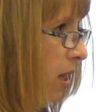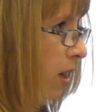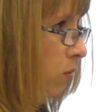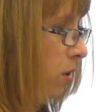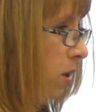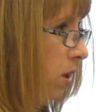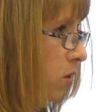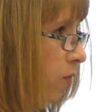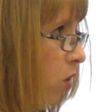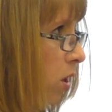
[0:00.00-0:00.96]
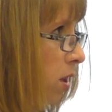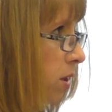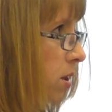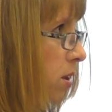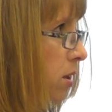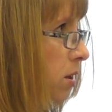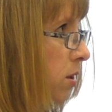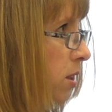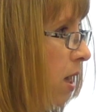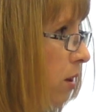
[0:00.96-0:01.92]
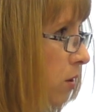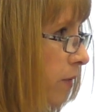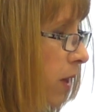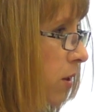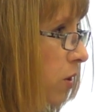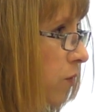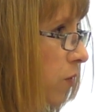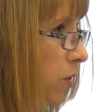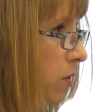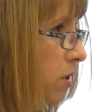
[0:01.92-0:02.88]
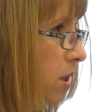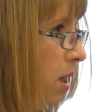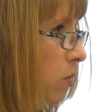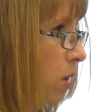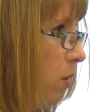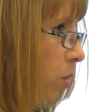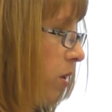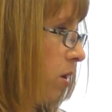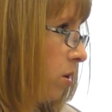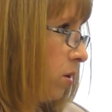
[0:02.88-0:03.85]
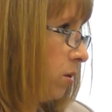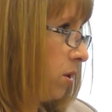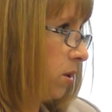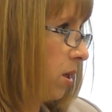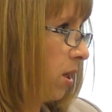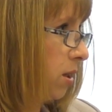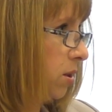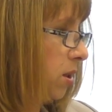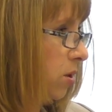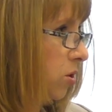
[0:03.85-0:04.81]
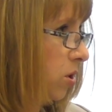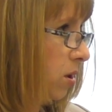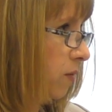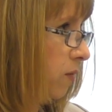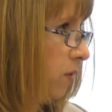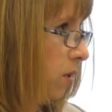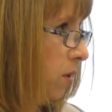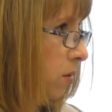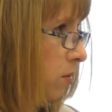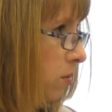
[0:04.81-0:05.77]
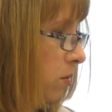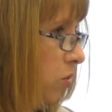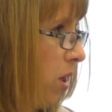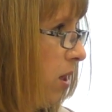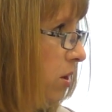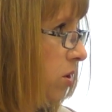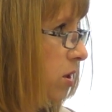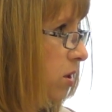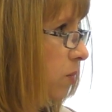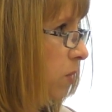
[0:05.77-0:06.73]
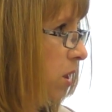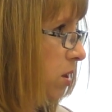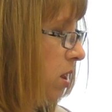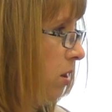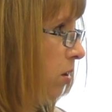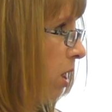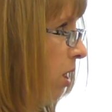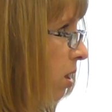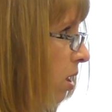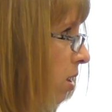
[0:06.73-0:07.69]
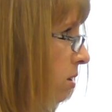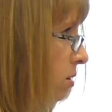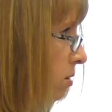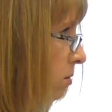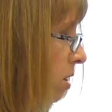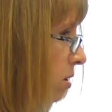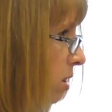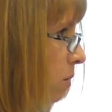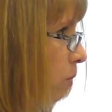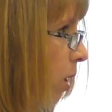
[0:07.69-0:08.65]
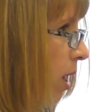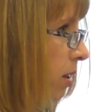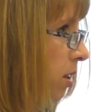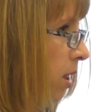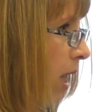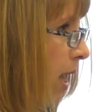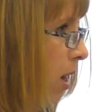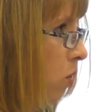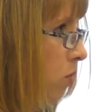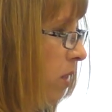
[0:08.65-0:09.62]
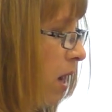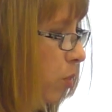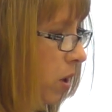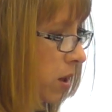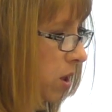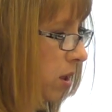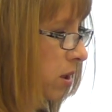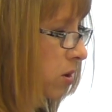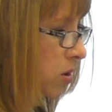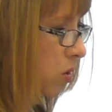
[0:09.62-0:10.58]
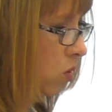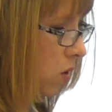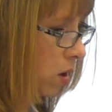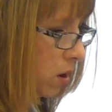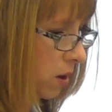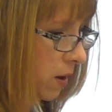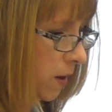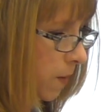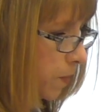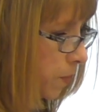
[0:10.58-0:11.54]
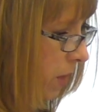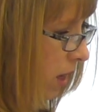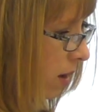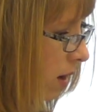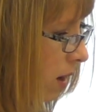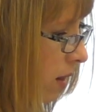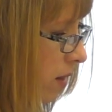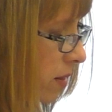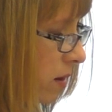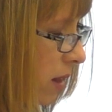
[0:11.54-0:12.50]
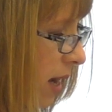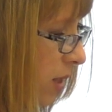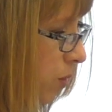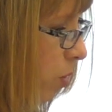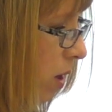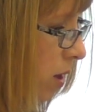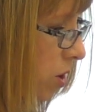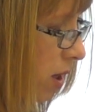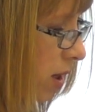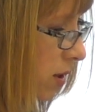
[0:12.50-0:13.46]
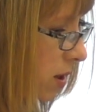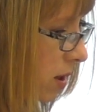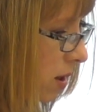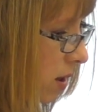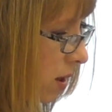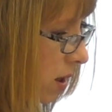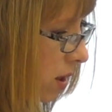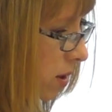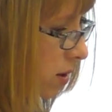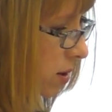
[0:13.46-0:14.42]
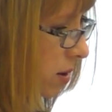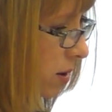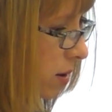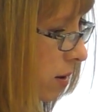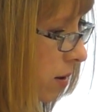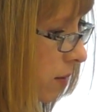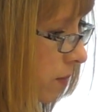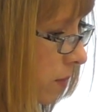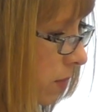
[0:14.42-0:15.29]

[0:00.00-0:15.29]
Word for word: that one as far as the dollar value for the sidewalk, but there's an extension of the drainage system that's there that I think is, is impacting how that project is scored. And then the last project is the